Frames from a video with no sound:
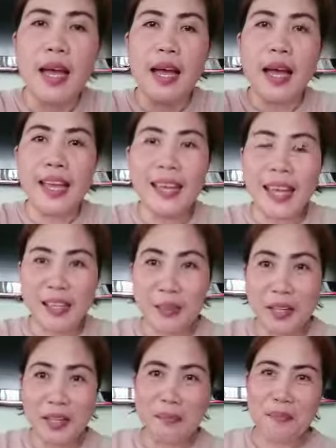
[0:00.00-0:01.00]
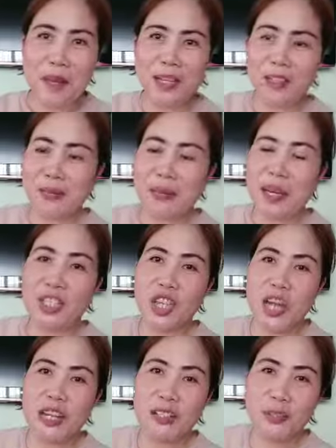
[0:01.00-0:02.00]
Hi guys, welcome back to my
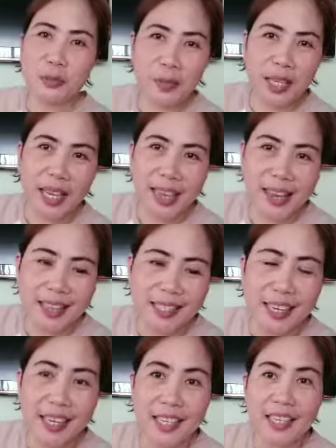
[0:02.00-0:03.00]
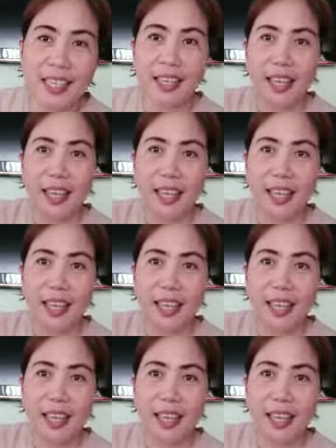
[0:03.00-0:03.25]
channel, Cooking Ina's Kitchen.